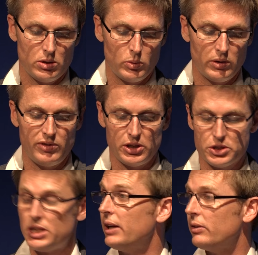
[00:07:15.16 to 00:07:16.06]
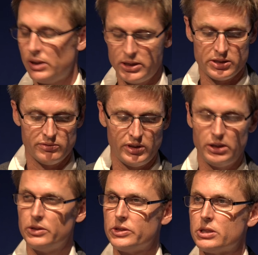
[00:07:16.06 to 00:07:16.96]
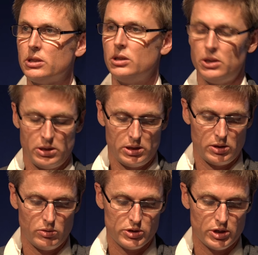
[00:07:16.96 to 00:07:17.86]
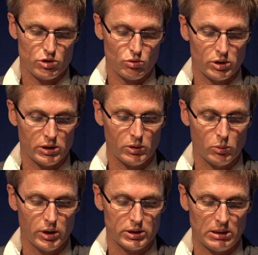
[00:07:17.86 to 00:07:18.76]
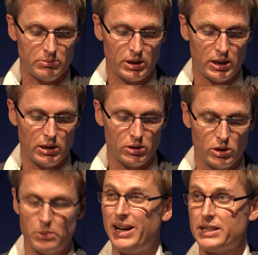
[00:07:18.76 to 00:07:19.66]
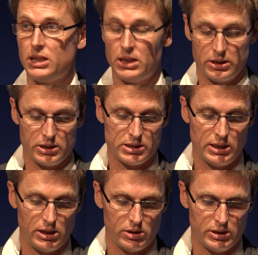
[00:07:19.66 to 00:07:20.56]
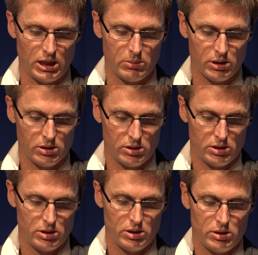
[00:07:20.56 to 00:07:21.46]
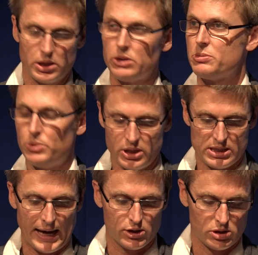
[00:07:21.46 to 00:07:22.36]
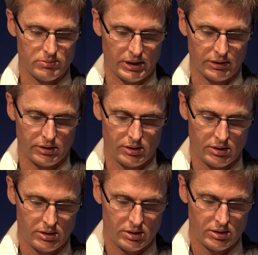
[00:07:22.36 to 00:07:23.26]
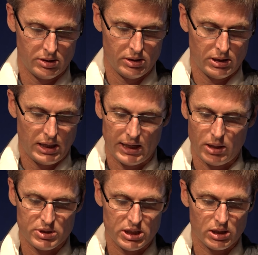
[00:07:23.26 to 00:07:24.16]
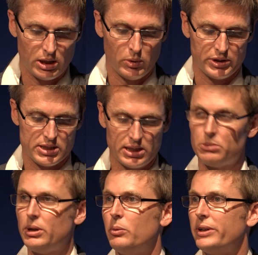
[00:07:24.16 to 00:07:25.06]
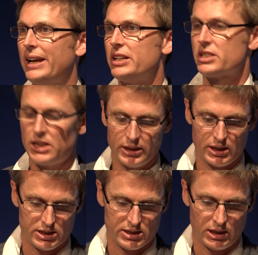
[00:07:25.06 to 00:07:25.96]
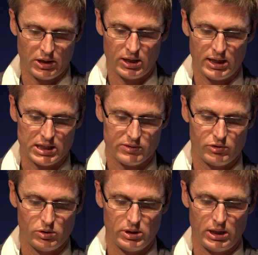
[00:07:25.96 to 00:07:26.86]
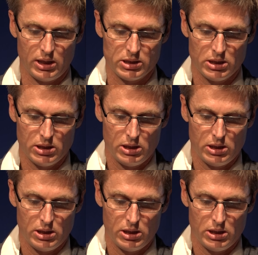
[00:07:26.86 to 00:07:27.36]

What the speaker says: We're vegetarians and vegans. There is the extraordinary work done by Guyapati and others in Ecodharma. There is Buddhist Action Month. And I particularly want to celebrate what Adhisthana has done in the last few years,